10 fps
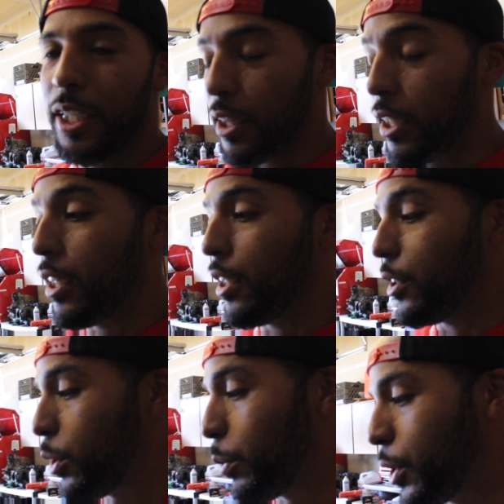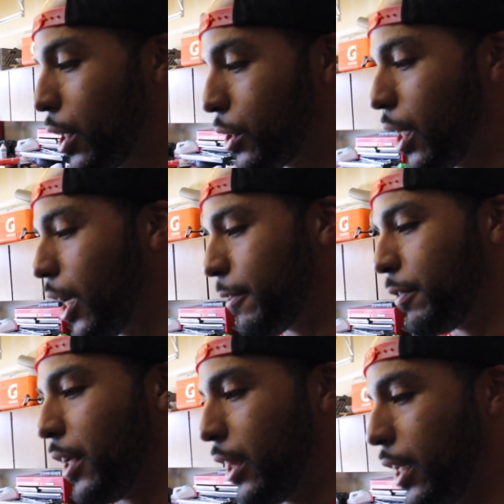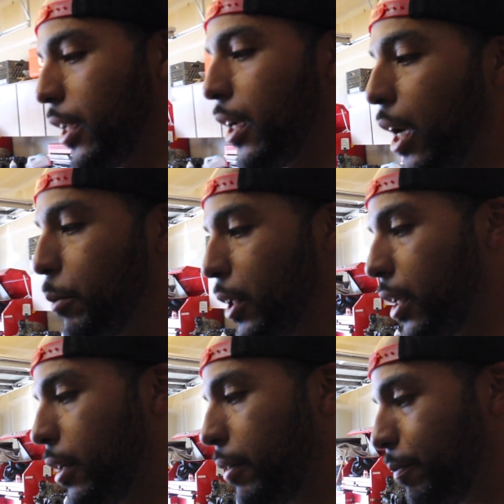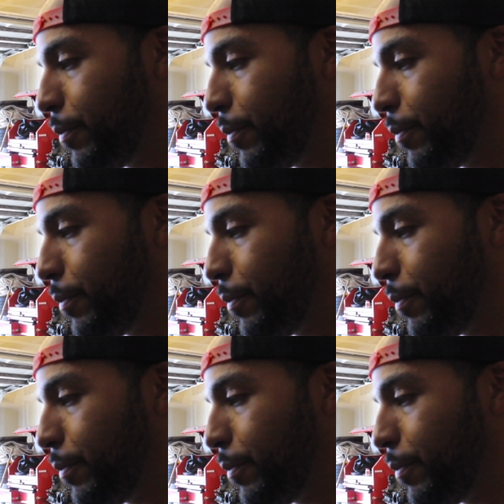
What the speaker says: get the Supercharger off, and then I'm gonna